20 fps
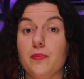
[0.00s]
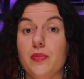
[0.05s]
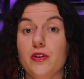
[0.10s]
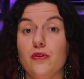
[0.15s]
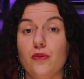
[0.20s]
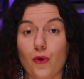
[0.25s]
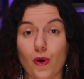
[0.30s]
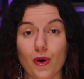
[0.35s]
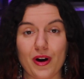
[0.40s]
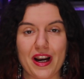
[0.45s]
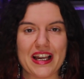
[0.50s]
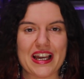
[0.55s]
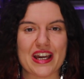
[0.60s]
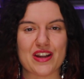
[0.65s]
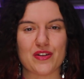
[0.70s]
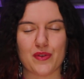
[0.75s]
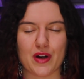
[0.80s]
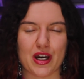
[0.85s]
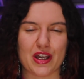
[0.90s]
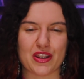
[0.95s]
before I
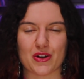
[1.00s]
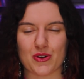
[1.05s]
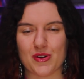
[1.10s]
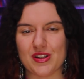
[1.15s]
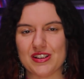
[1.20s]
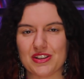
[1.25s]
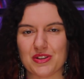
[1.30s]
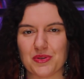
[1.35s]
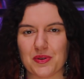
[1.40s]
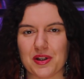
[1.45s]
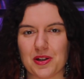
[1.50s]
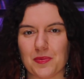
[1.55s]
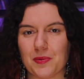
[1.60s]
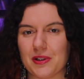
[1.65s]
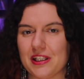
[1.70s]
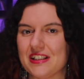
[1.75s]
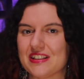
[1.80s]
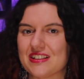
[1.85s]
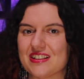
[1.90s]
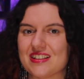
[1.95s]
get further into it,
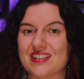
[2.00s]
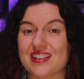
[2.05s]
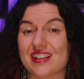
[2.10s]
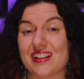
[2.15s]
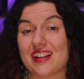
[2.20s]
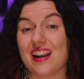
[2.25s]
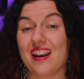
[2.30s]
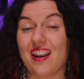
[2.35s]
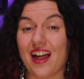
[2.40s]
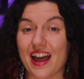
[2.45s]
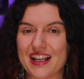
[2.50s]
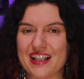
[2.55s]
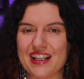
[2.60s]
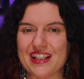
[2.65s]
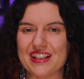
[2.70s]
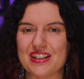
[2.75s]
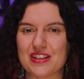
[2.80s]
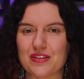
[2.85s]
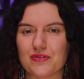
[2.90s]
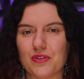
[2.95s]
please consider
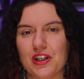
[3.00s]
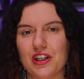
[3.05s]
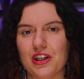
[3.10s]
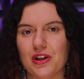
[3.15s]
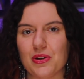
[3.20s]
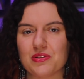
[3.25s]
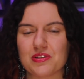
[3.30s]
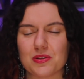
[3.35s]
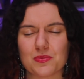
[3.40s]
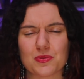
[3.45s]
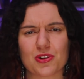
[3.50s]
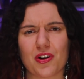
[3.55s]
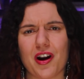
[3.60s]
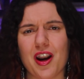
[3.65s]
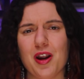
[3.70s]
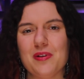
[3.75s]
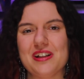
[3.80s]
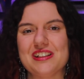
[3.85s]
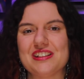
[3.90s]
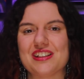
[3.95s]
liking this video,
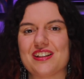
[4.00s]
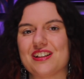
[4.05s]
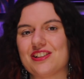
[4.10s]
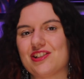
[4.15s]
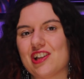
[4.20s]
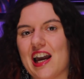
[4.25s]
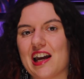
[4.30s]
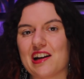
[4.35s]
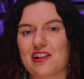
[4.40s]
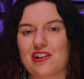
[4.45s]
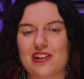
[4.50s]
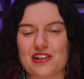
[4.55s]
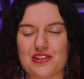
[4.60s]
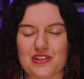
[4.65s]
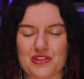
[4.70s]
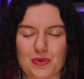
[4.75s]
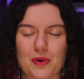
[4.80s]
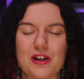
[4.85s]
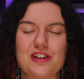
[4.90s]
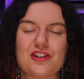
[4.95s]
subscribing to the channel, and
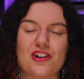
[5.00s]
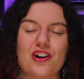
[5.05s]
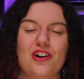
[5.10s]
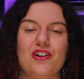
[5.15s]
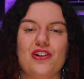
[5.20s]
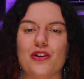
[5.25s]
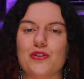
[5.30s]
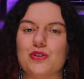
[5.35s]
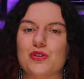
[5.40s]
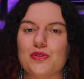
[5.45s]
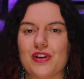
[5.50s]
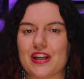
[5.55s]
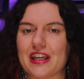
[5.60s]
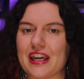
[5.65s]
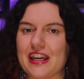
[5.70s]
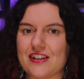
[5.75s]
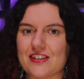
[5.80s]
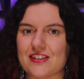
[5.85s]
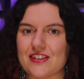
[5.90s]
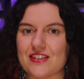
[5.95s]
switching on
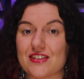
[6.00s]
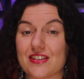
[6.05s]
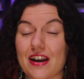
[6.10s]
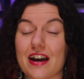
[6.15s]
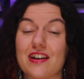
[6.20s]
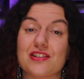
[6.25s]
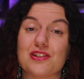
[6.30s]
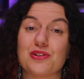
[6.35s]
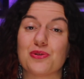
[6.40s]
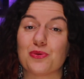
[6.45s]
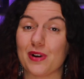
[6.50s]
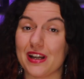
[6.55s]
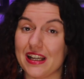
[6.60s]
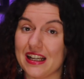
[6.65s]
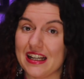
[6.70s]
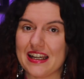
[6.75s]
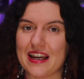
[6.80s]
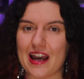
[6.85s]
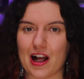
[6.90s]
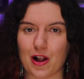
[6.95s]
notifications, as it
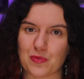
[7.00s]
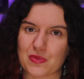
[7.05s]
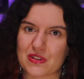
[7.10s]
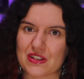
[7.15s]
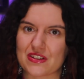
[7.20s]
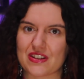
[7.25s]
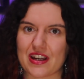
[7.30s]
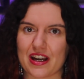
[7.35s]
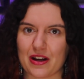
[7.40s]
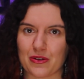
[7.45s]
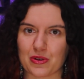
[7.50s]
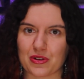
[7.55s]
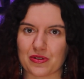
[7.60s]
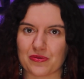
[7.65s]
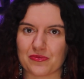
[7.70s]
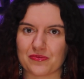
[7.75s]
really helps us out.